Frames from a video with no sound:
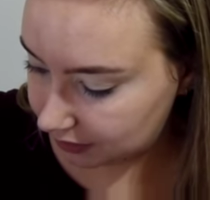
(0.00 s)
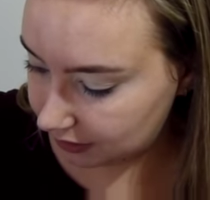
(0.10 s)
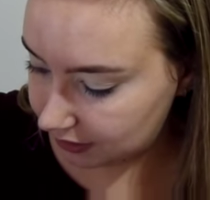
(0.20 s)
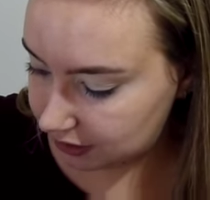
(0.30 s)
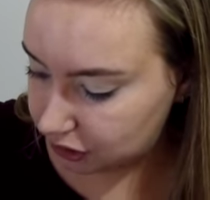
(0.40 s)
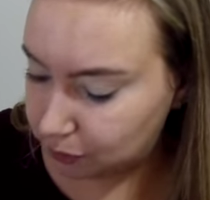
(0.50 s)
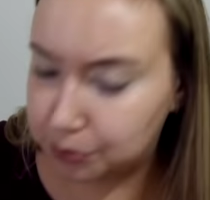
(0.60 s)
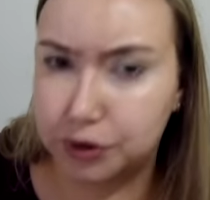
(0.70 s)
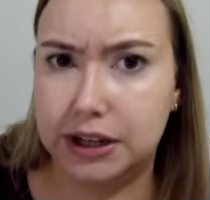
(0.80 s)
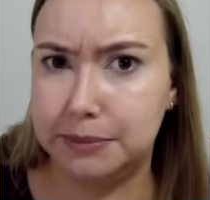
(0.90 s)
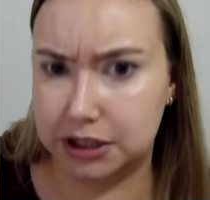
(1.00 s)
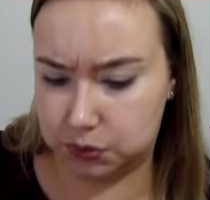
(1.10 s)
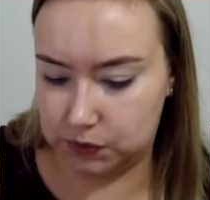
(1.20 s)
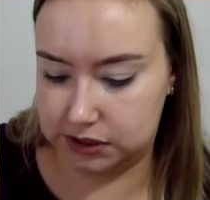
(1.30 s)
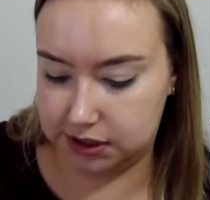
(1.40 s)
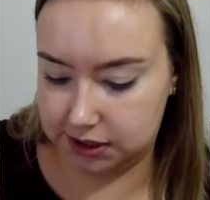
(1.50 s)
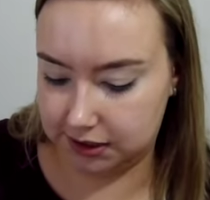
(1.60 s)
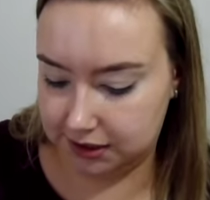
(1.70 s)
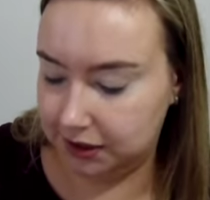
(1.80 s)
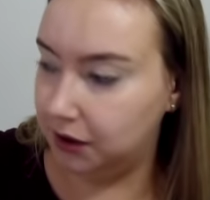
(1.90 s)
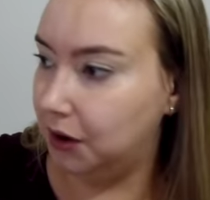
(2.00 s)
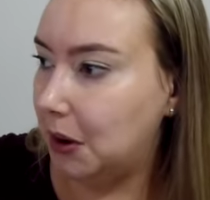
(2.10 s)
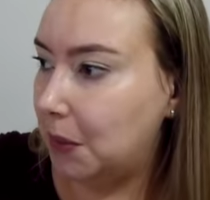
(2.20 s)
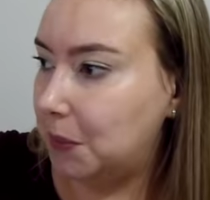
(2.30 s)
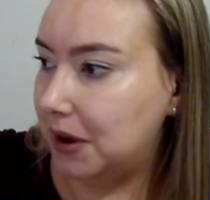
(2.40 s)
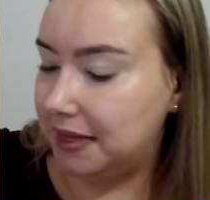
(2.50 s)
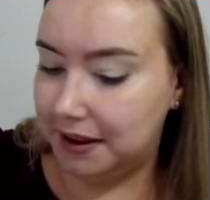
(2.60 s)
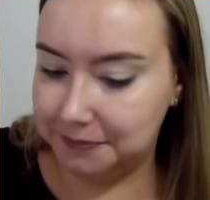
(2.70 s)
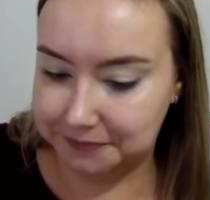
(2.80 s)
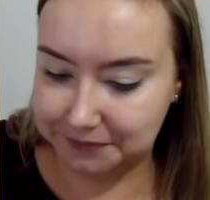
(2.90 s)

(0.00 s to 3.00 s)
still pretty much winter weather.